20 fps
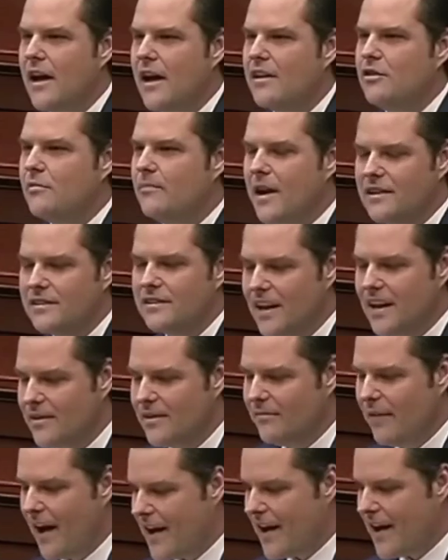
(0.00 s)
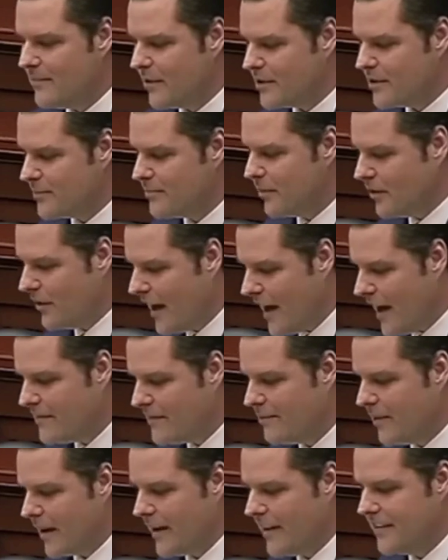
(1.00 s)
you may stand by it, but it's
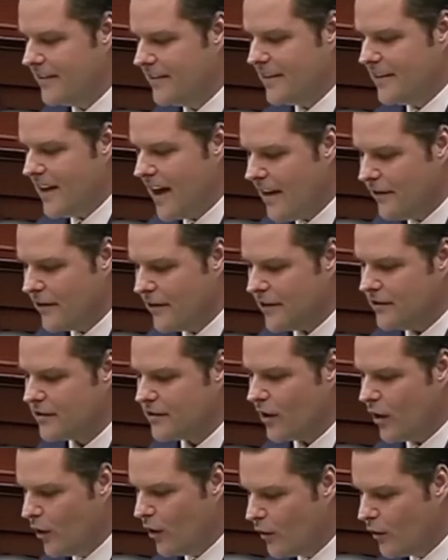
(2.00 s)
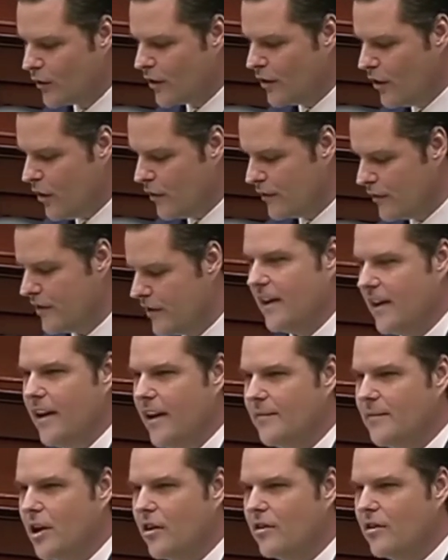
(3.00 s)
belied by the evidence over and over again.
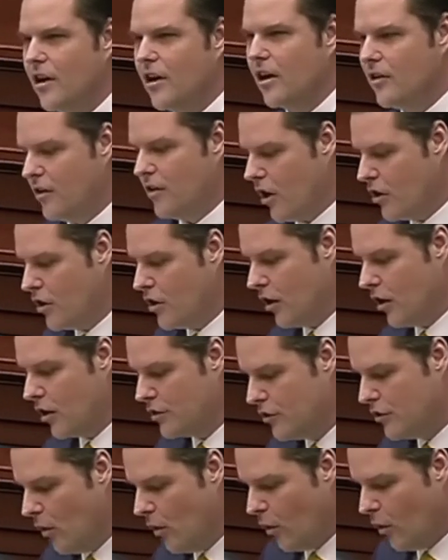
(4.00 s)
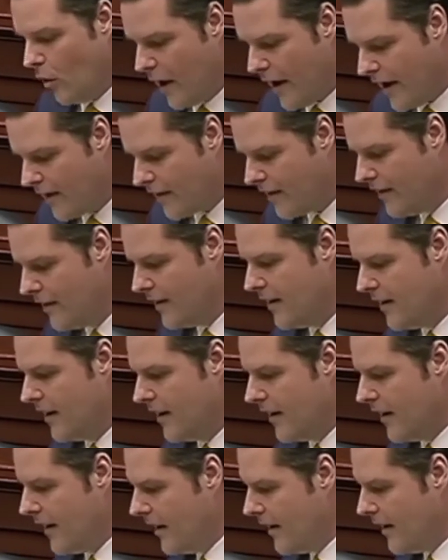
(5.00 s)
I mean, are you aware
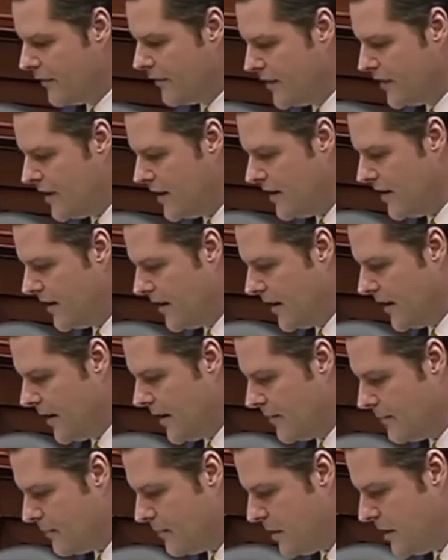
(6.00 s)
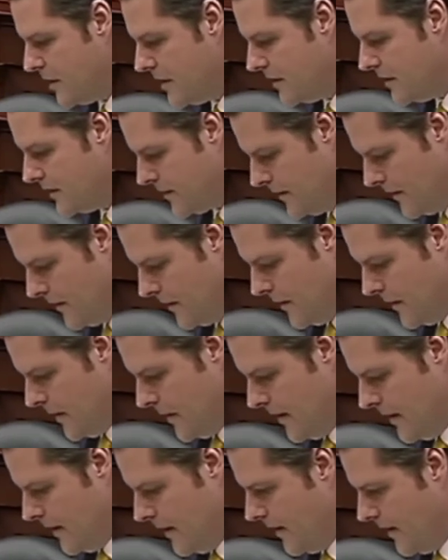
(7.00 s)
of the piece?
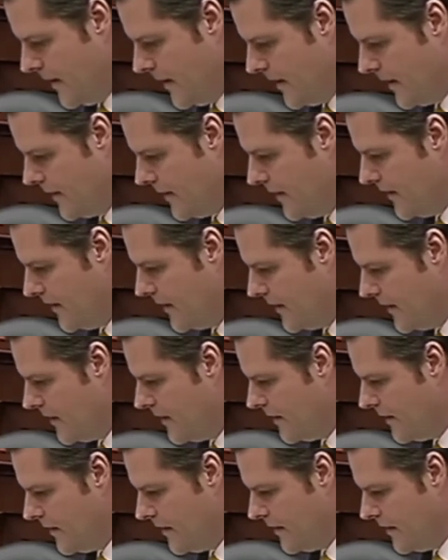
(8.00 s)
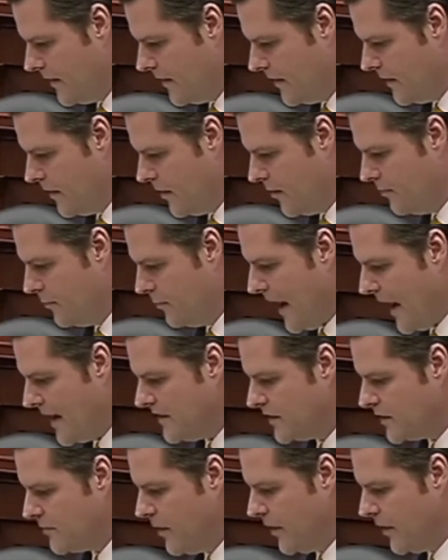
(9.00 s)

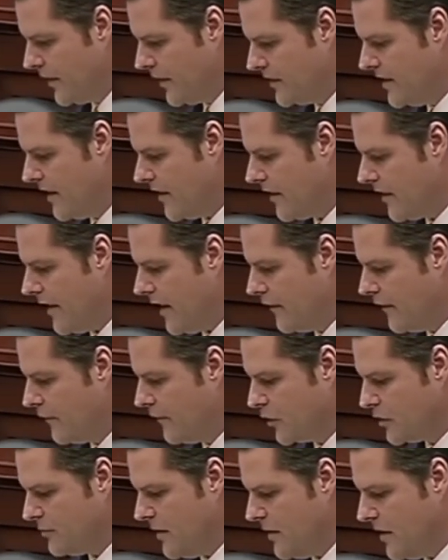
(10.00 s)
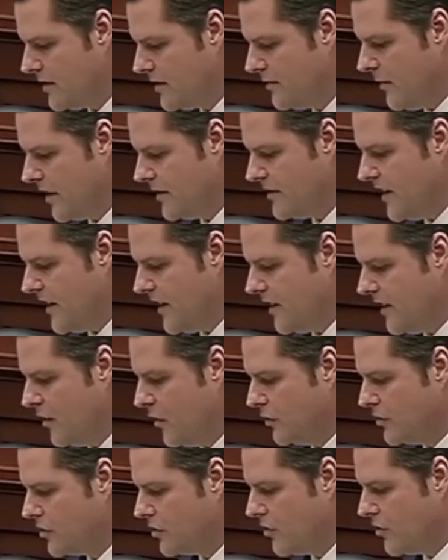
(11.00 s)
Biden's military, Air Force Base in Montana
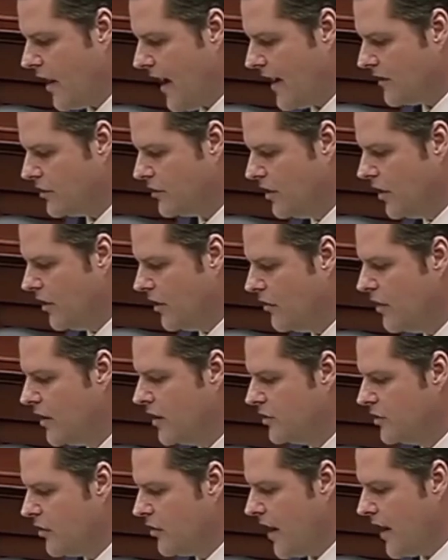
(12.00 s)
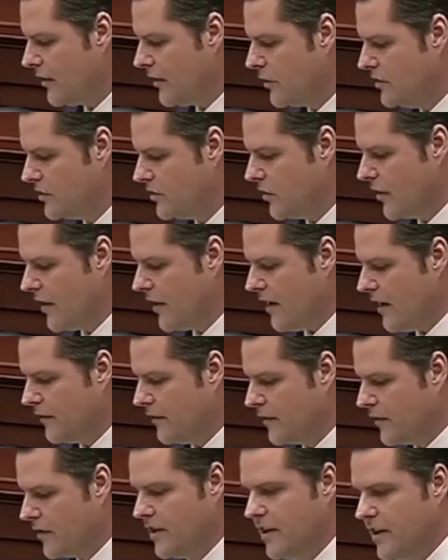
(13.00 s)
holds drag show, drag queen story hour
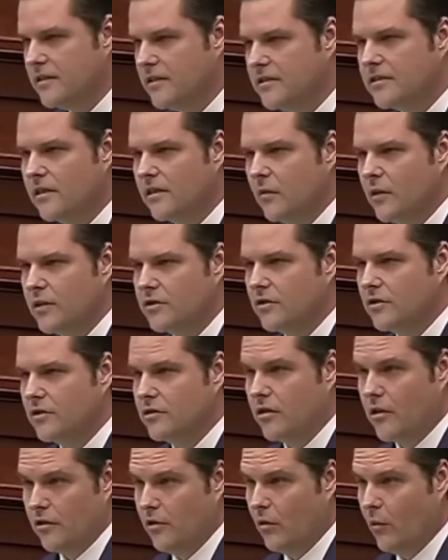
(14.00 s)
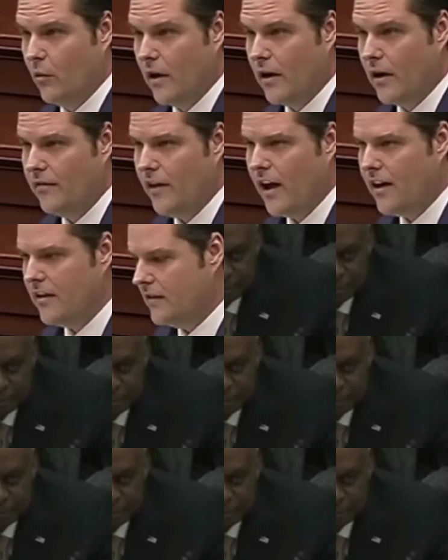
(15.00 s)
for kids in the Western Journal. Are you aware of that?